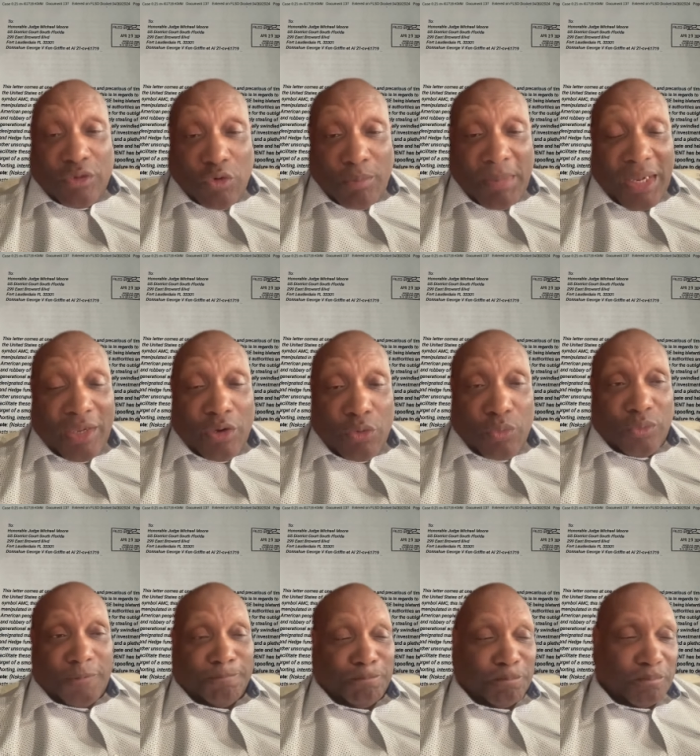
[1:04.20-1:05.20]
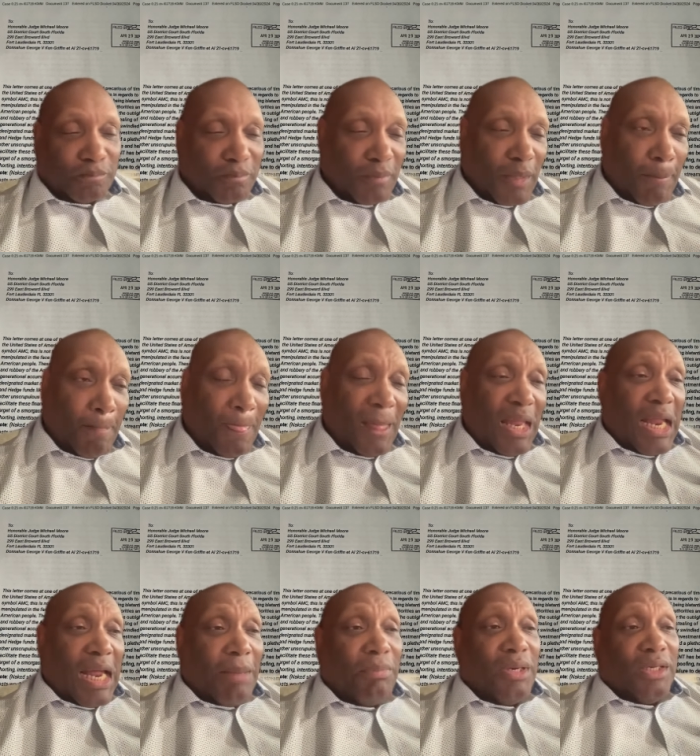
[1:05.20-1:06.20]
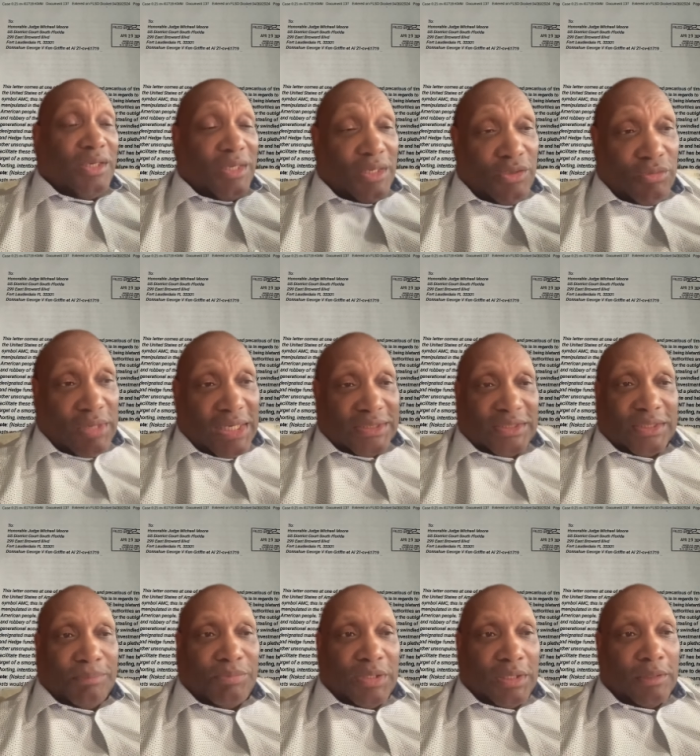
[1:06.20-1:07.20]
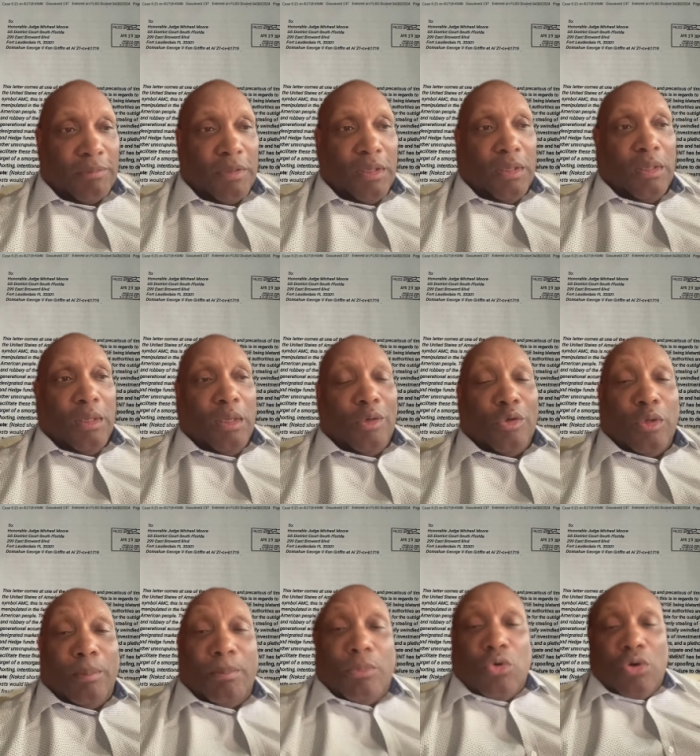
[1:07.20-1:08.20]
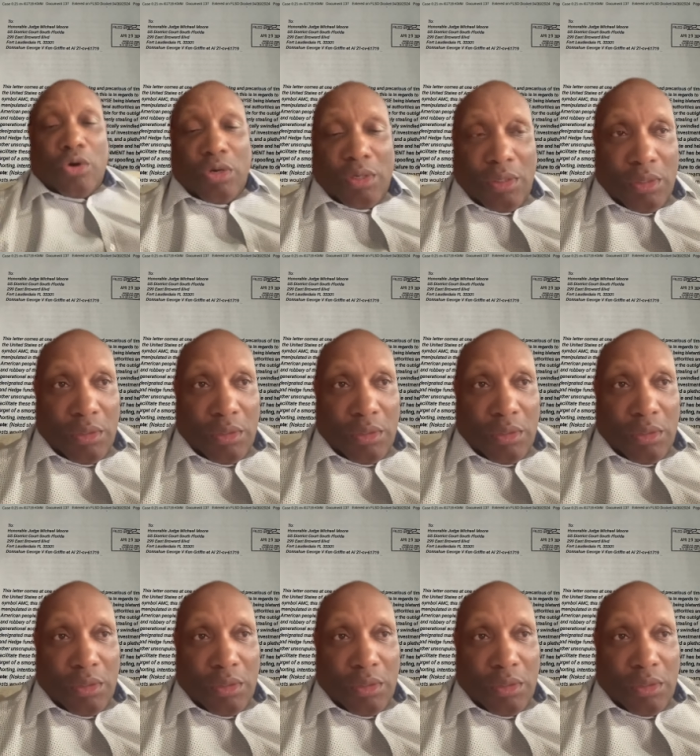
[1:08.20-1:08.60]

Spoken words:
on my own. I'm going to tell you guys something. The more